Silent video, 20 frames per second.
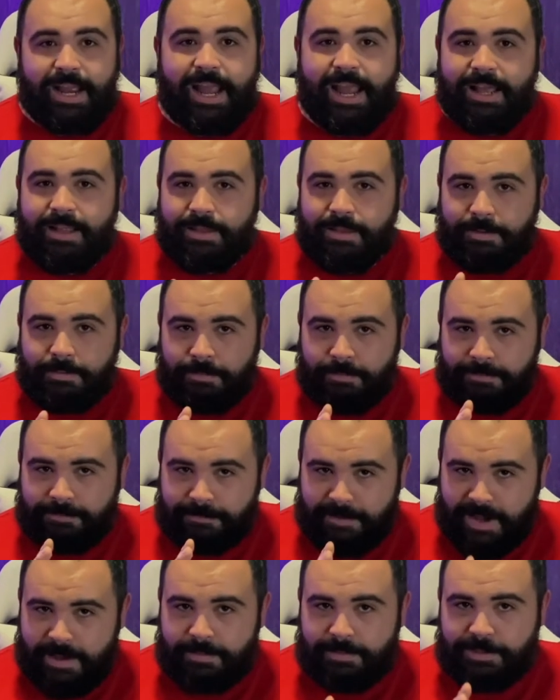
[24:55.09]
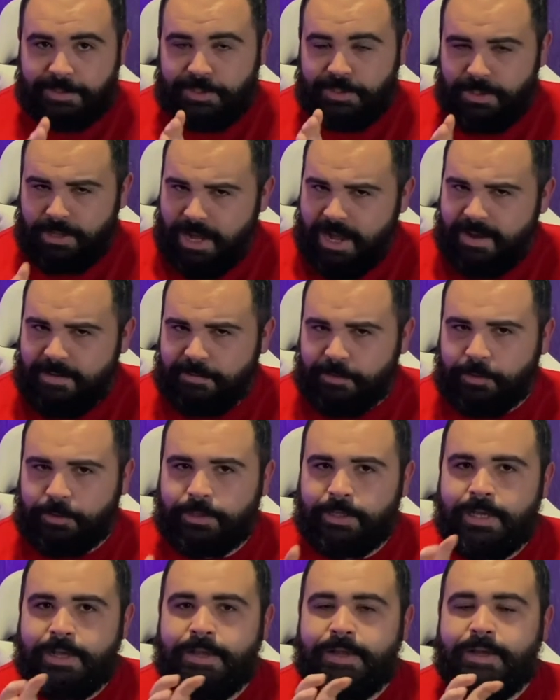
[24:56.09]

and the famous novel,